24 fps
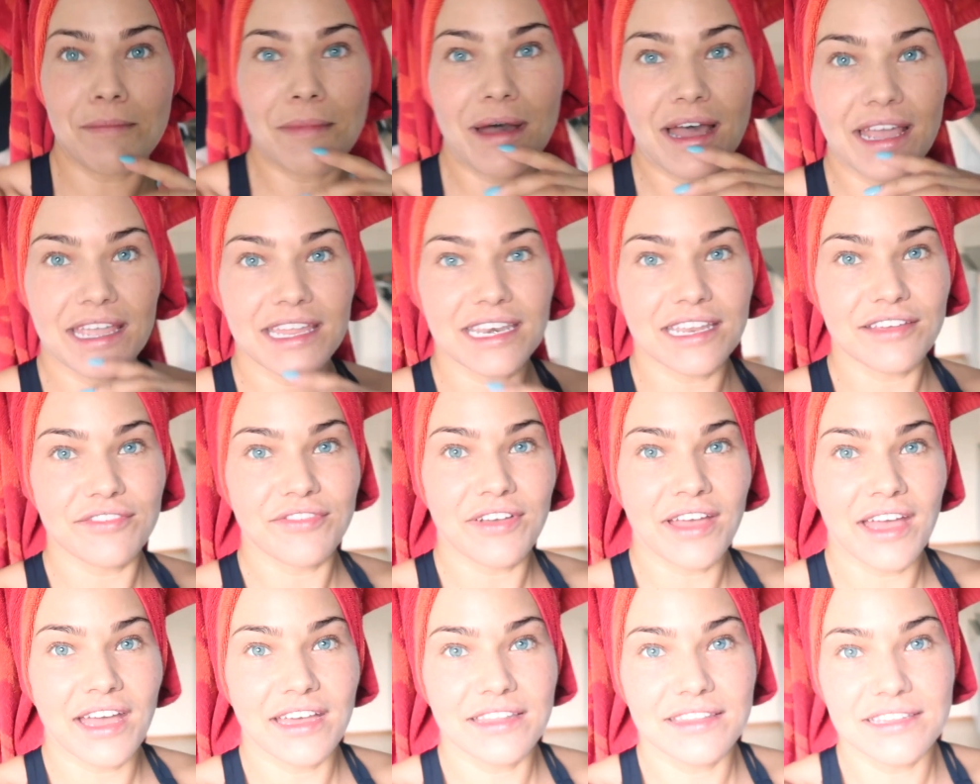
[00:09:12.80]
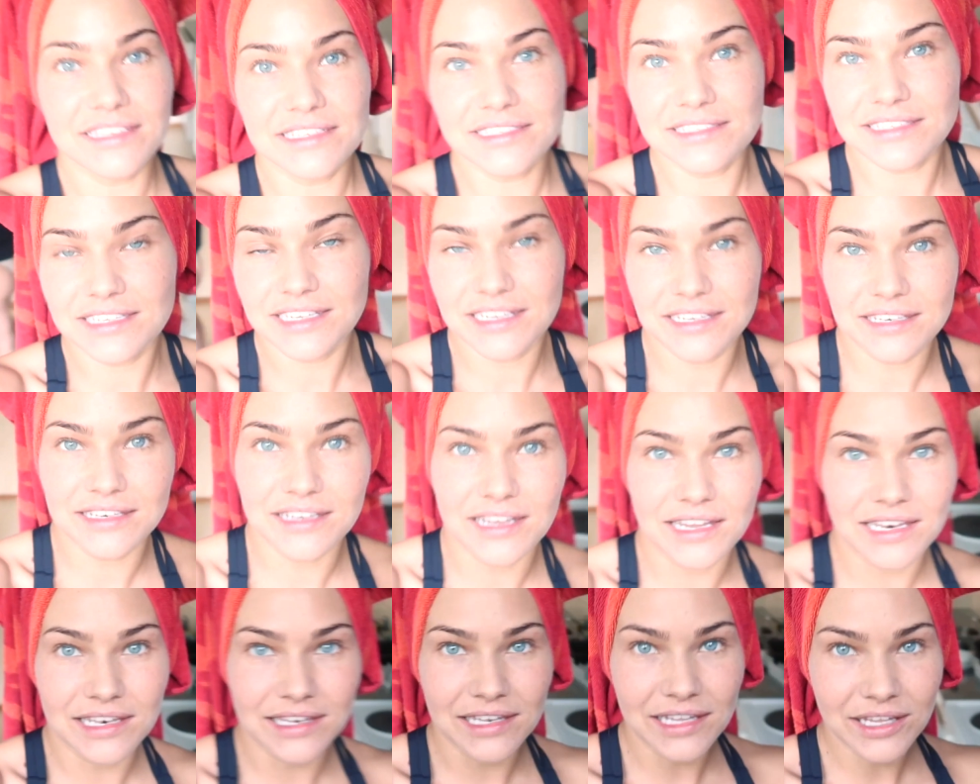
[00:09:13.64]
I might have had this
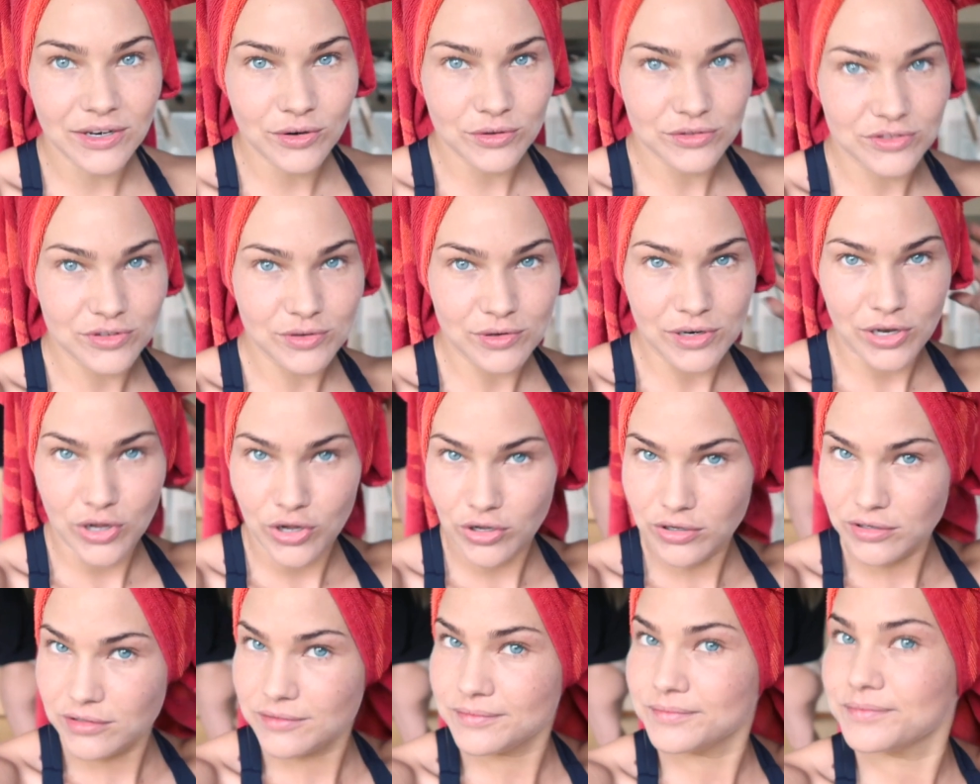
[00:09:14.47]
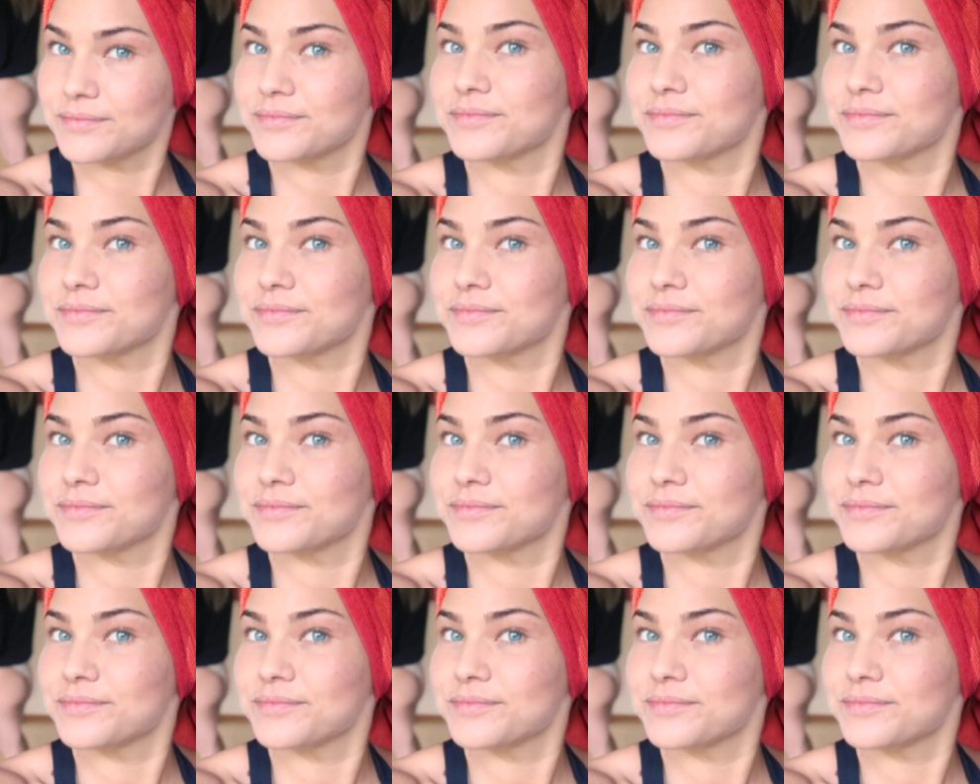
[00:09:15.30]
in a little too long.